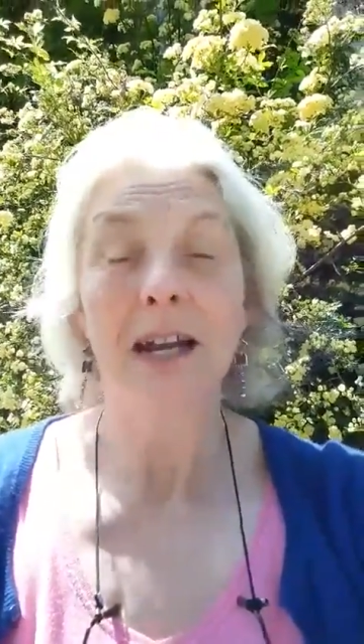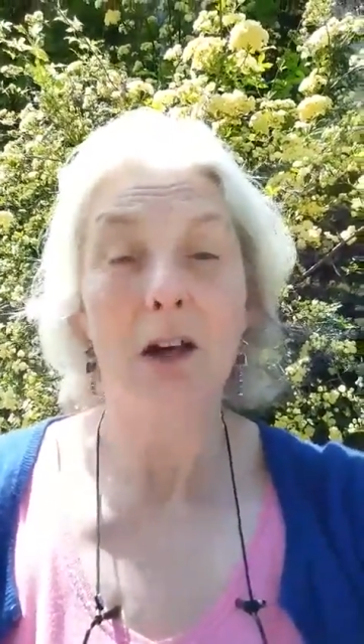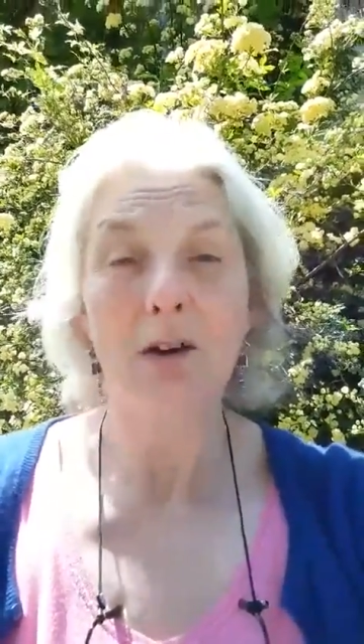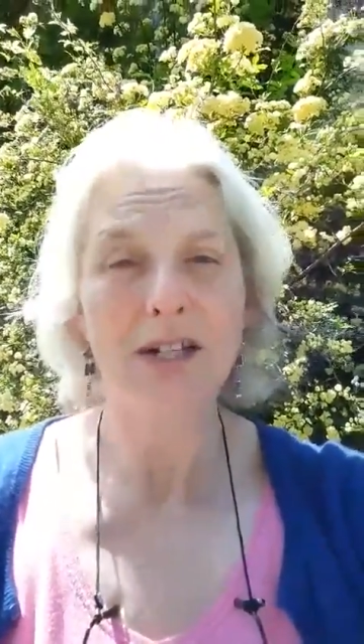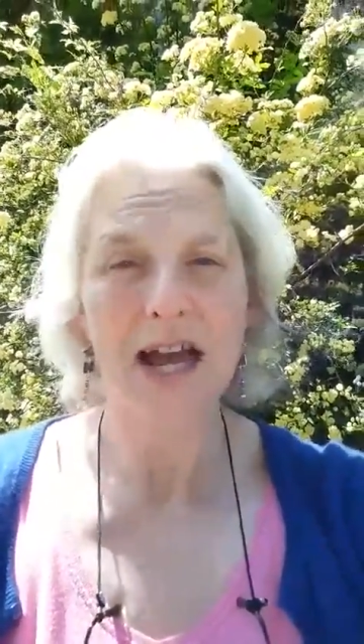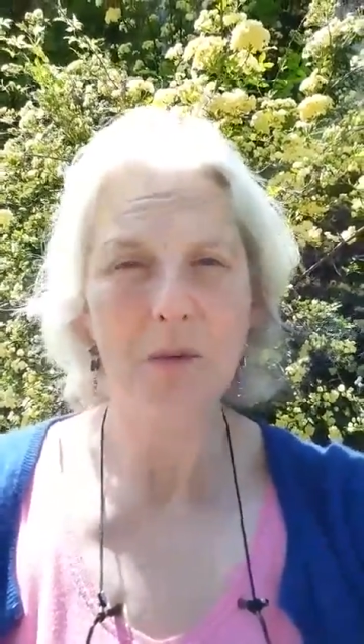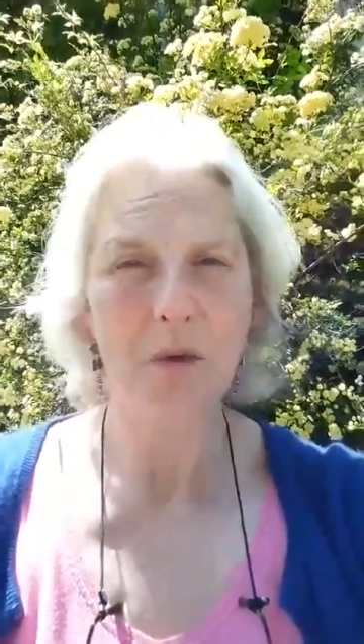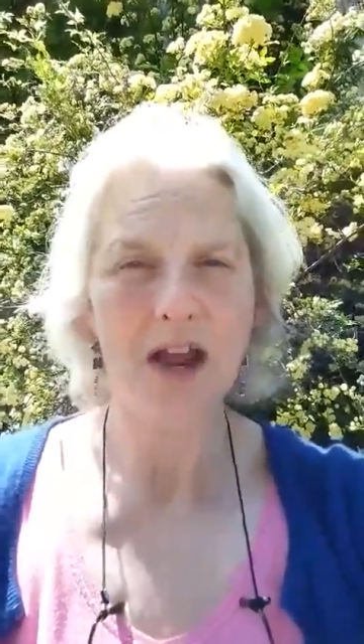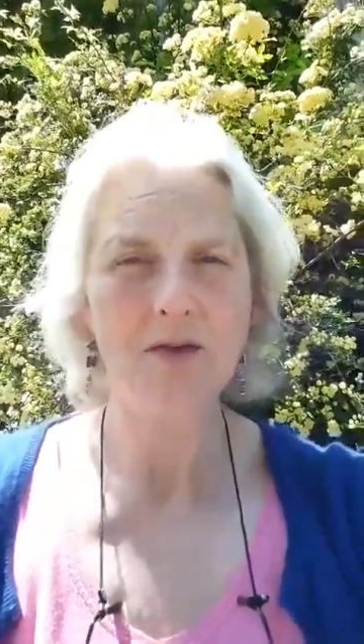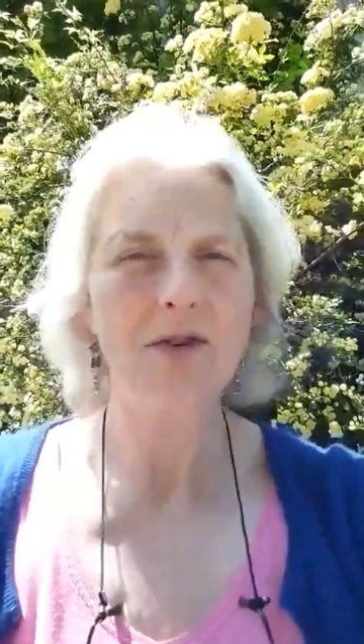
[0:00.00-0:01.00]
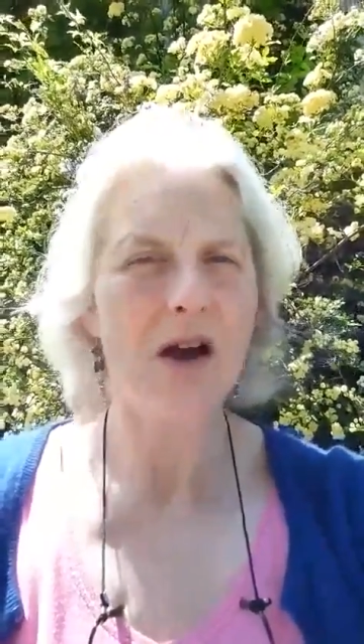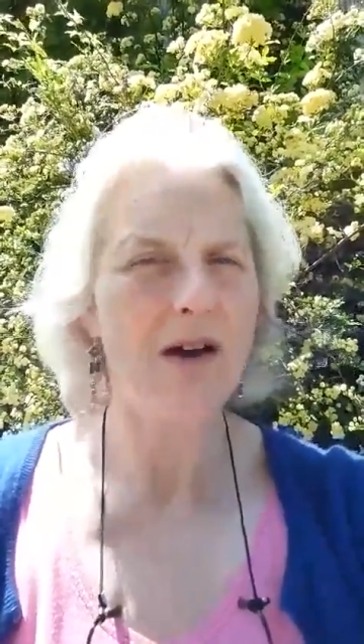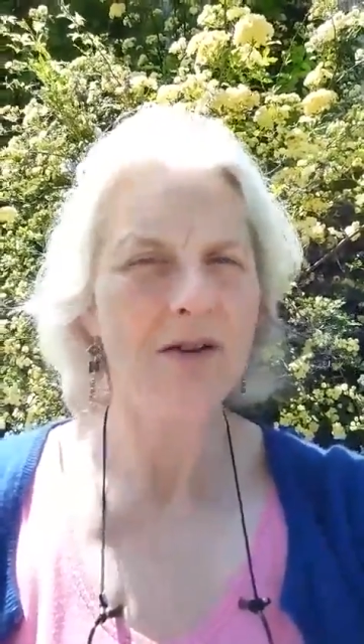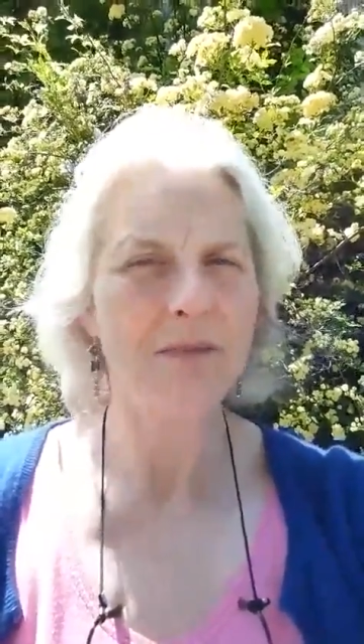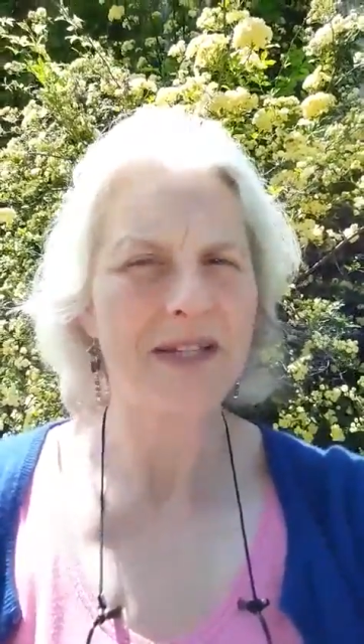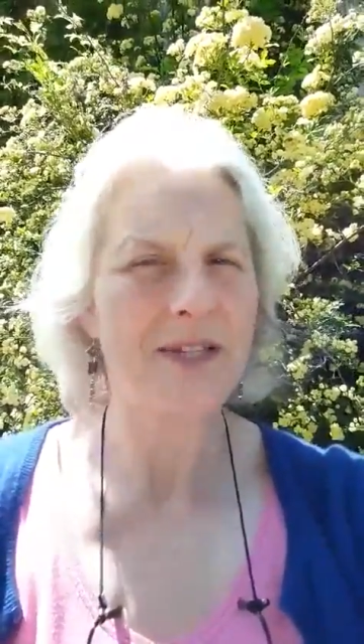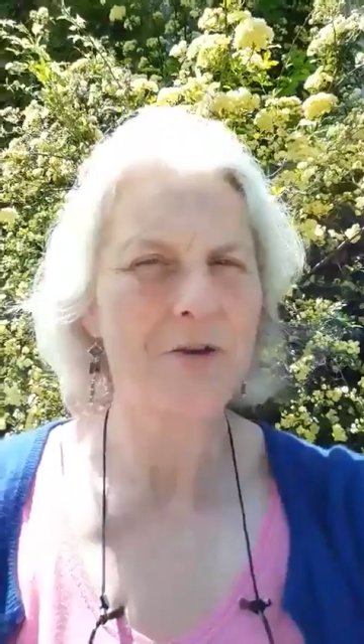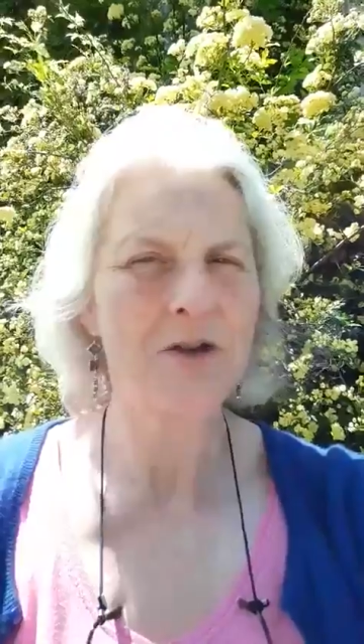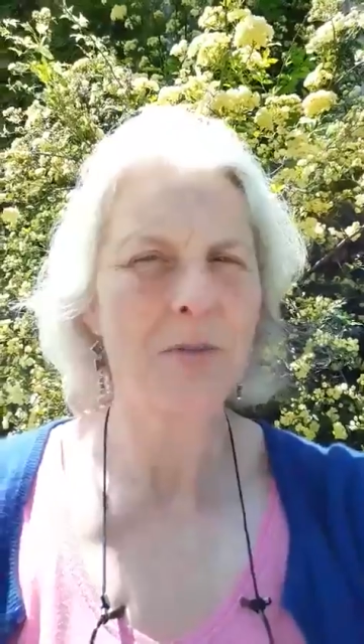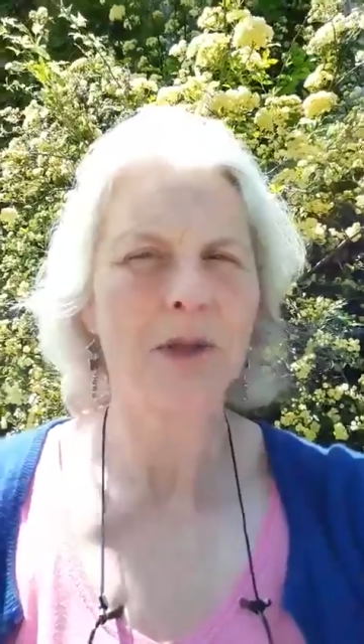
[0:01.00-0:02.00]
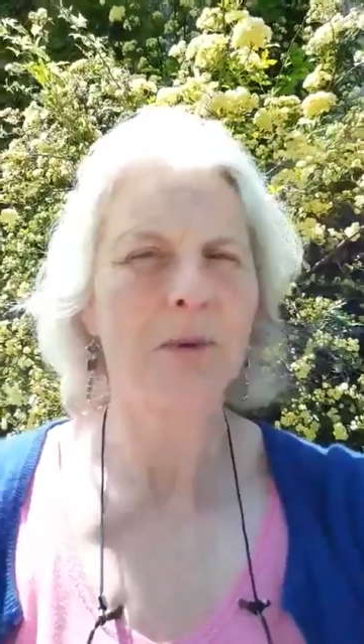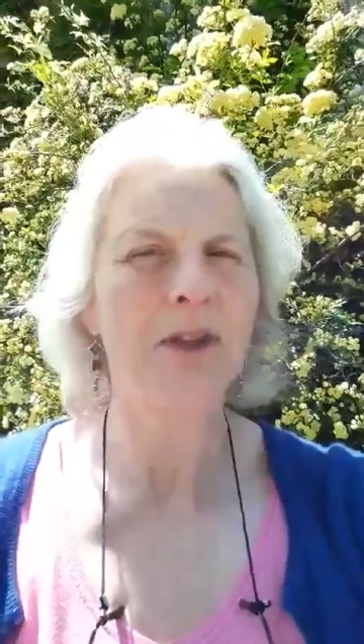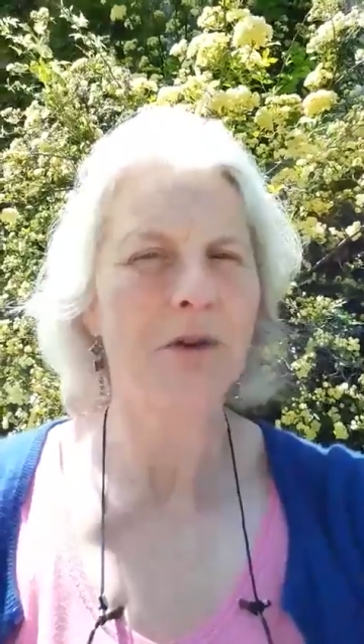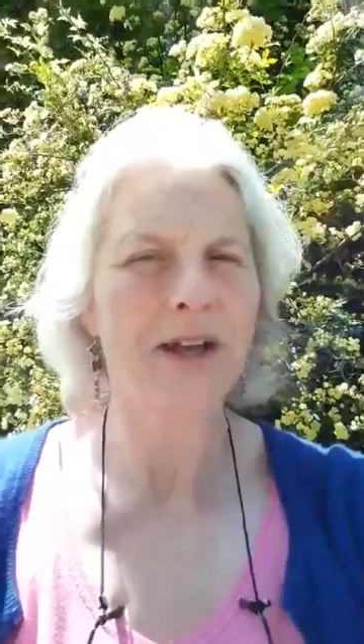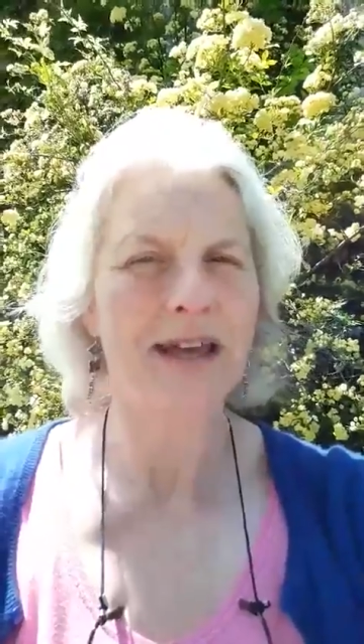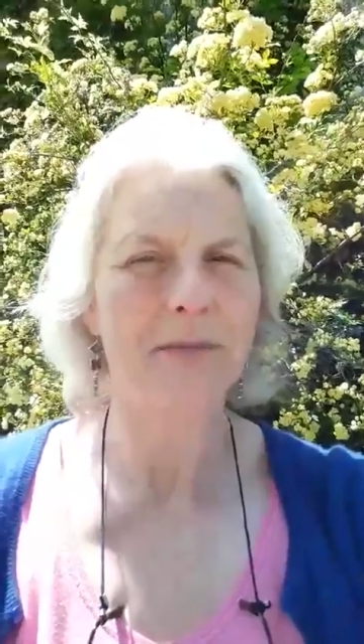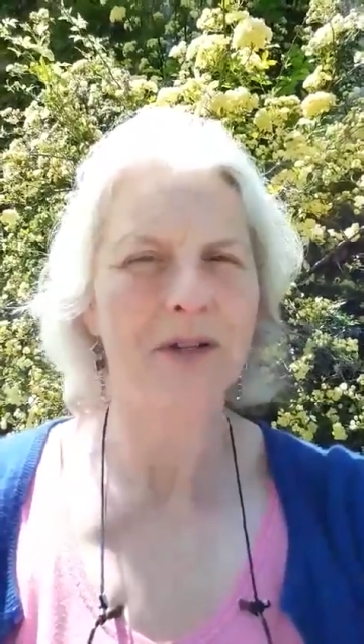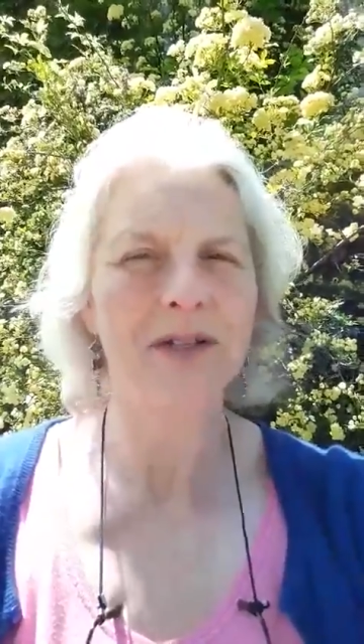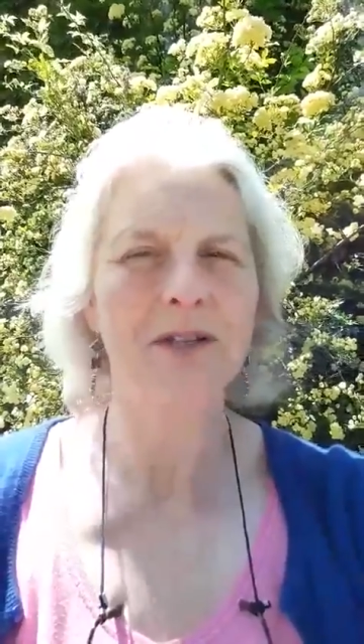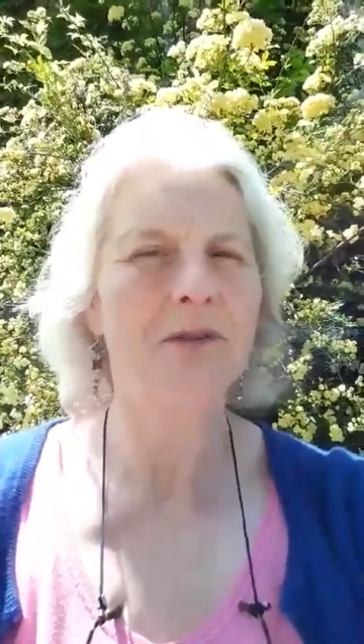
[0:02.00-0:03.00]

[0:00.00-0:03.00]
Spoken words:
in a lockdown where you can't be sociable with your neighbours.